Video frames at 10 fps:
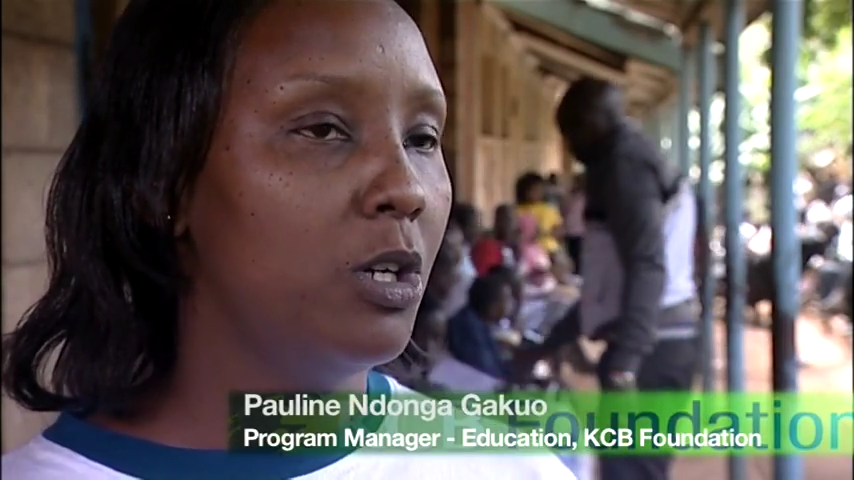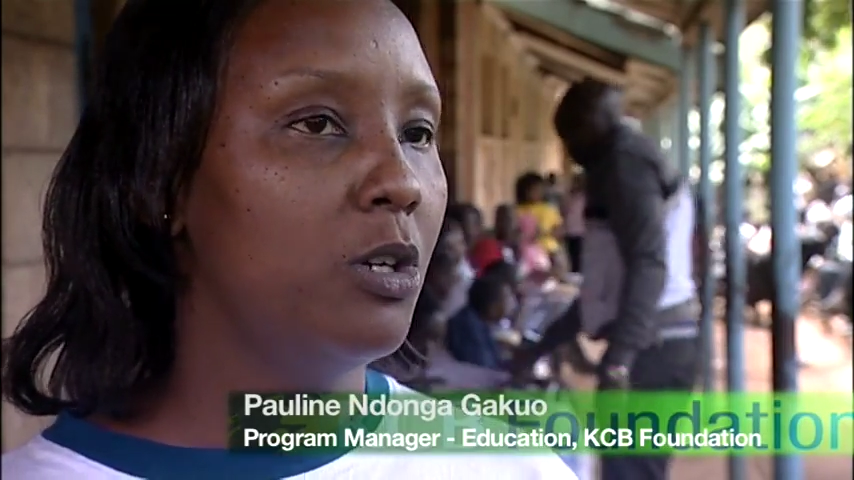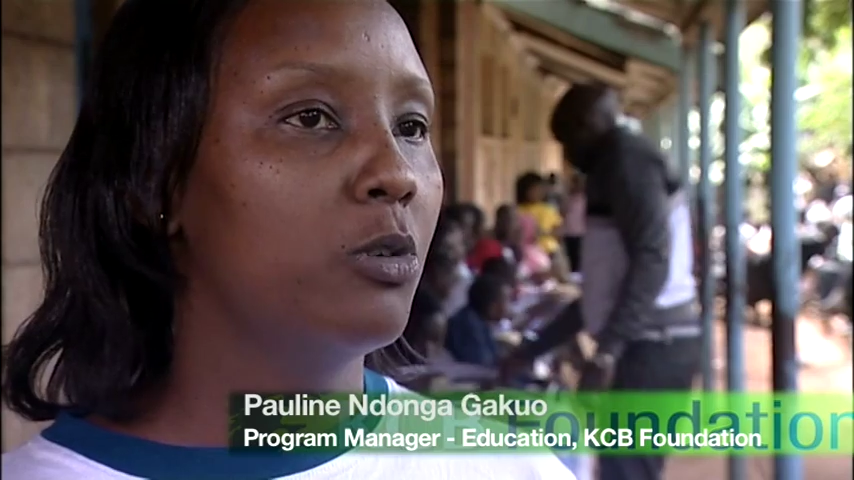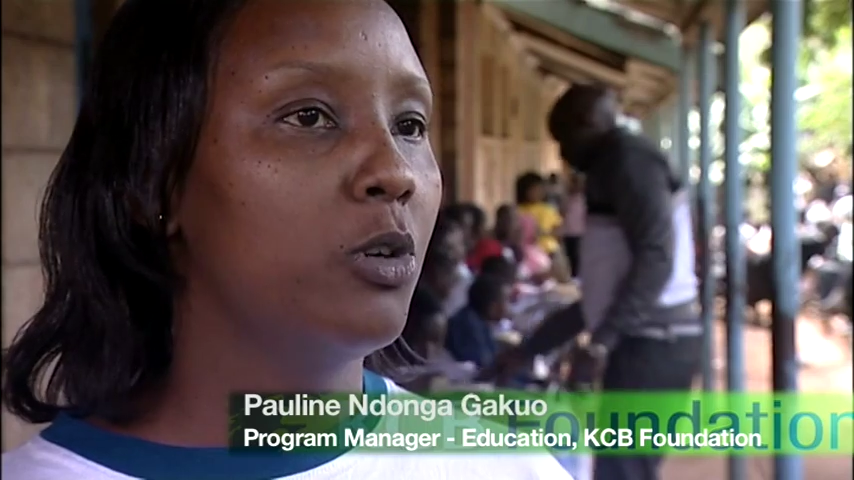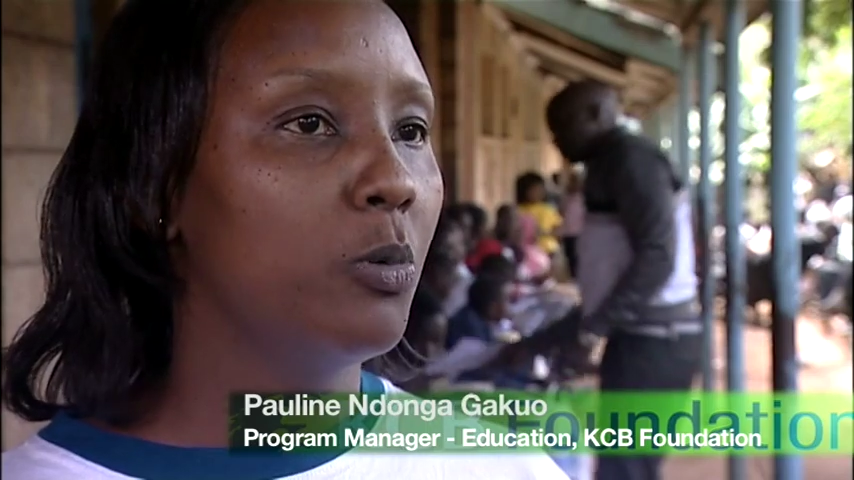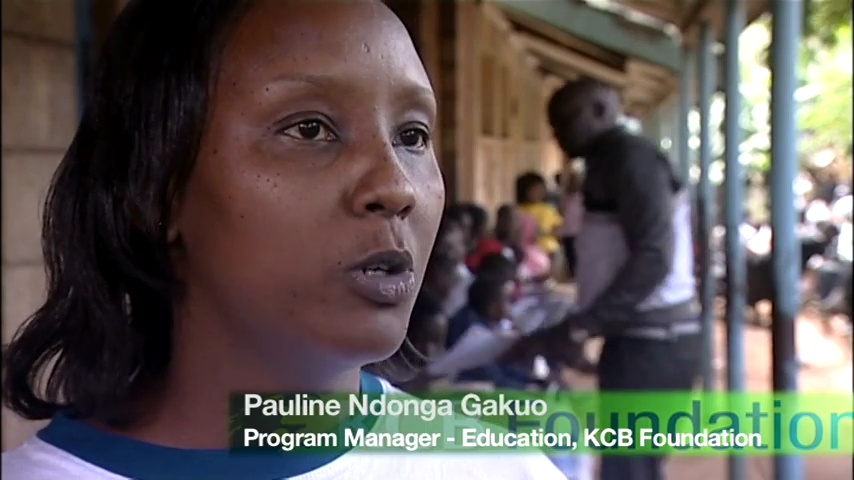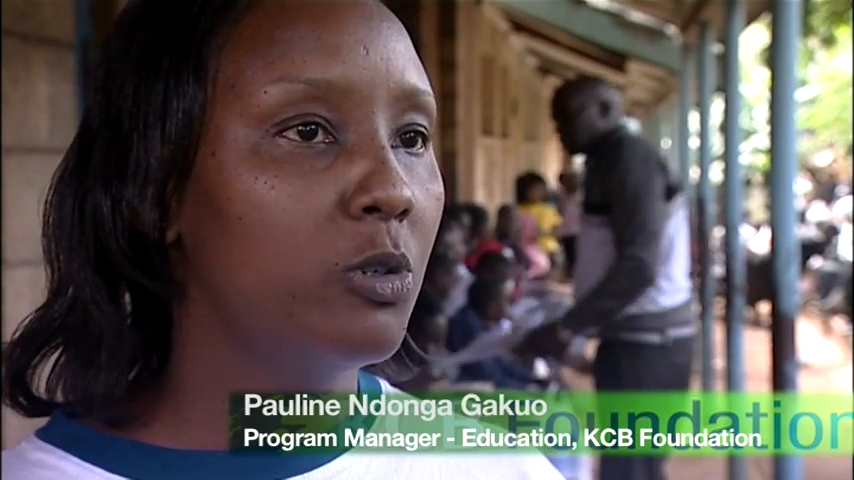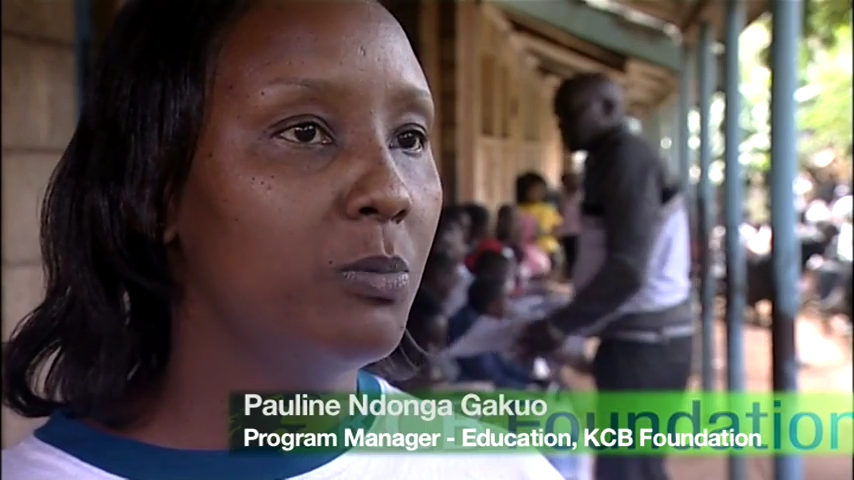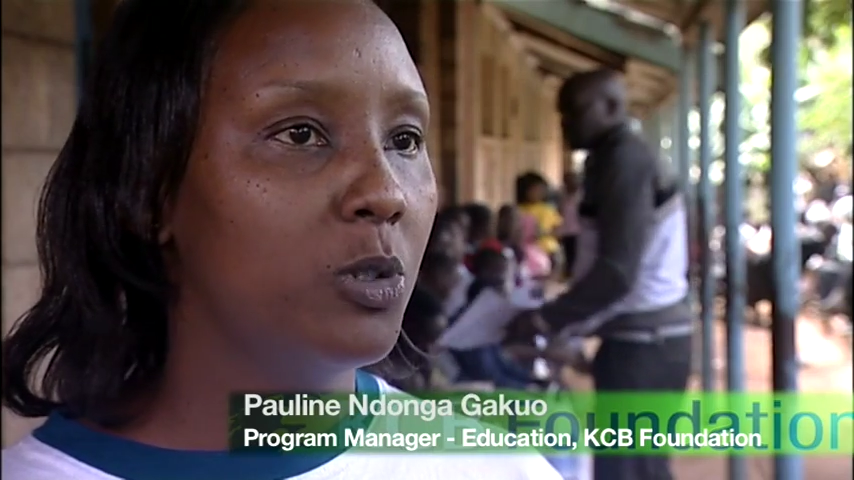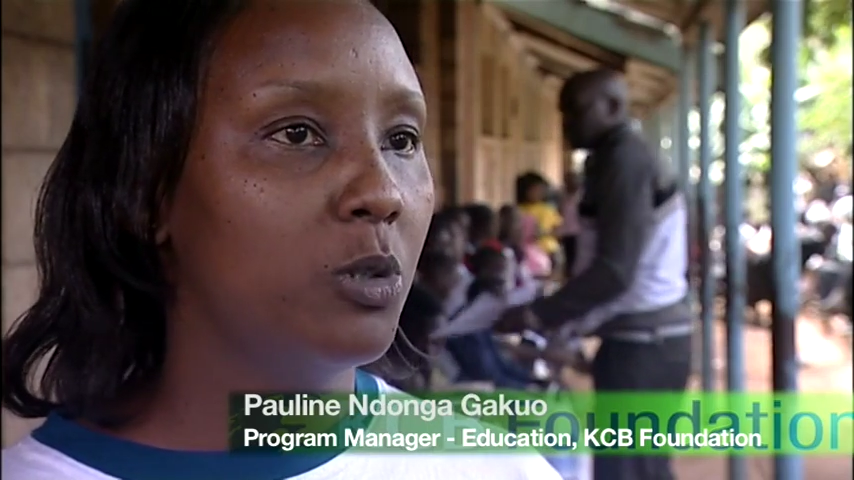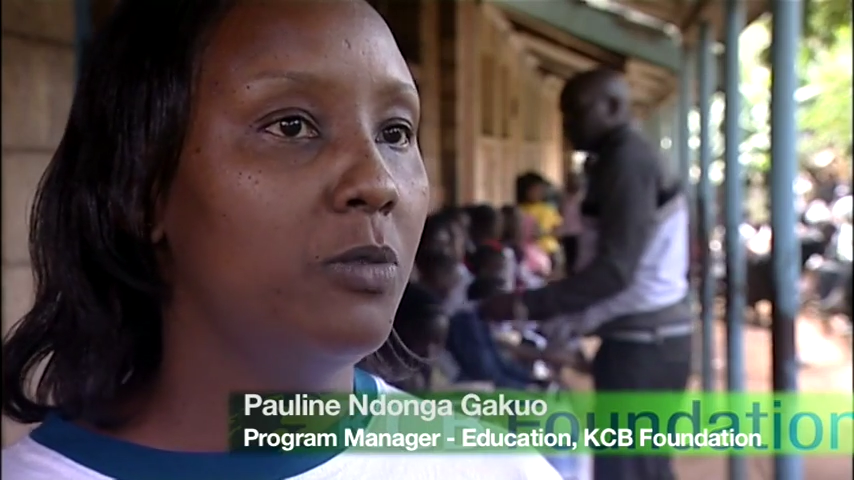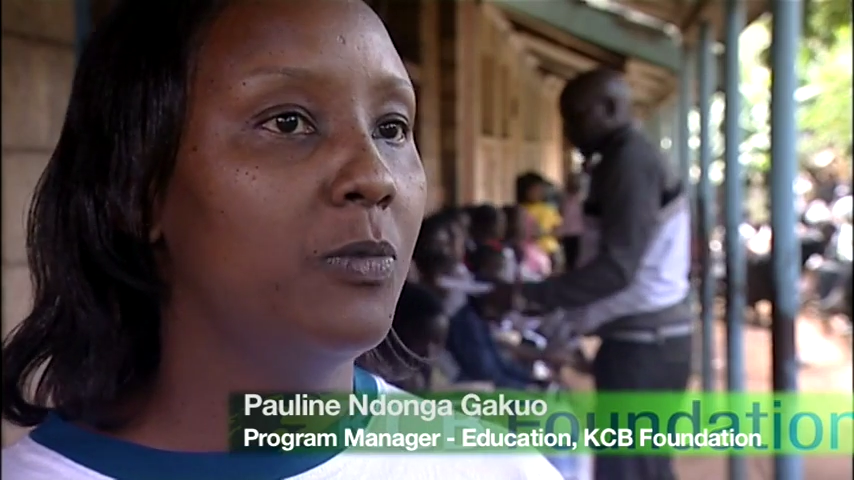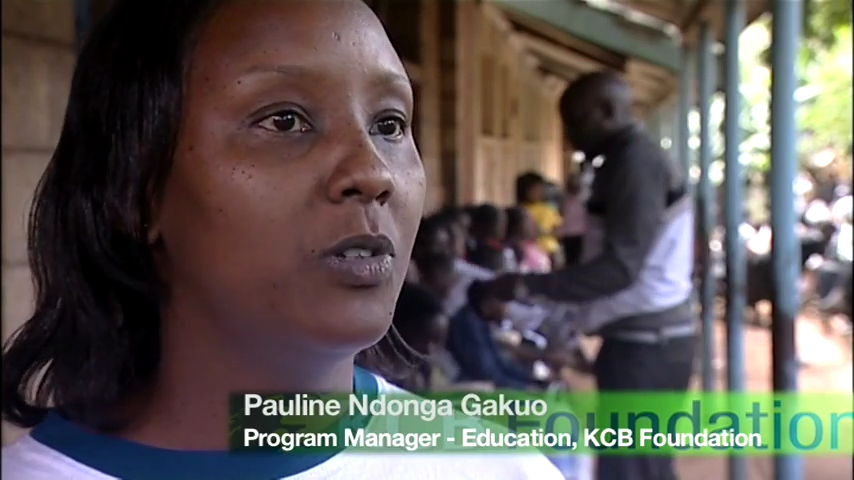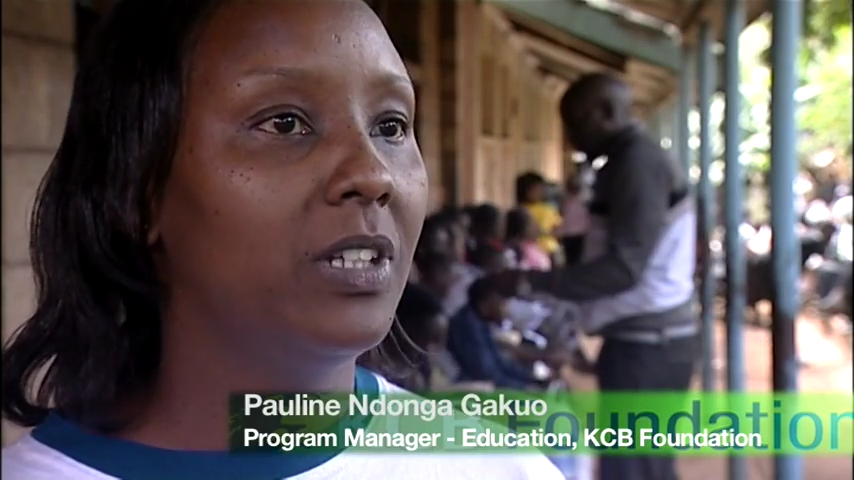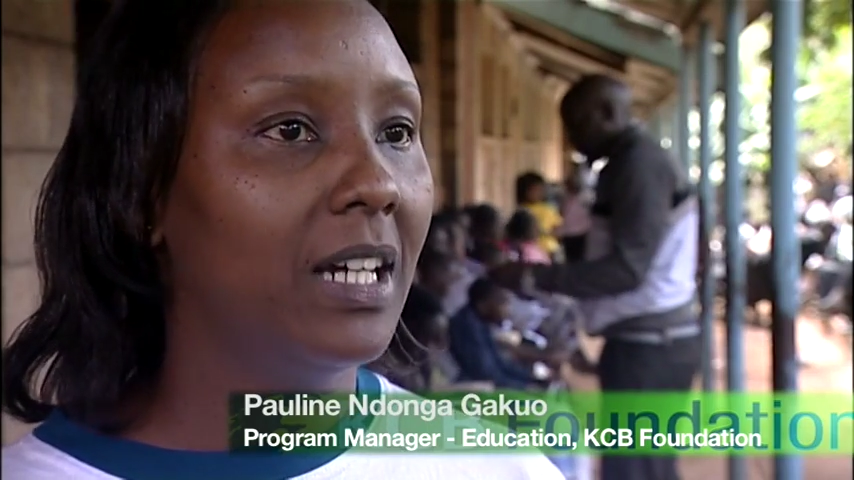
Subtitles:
So you want to be sure you've got the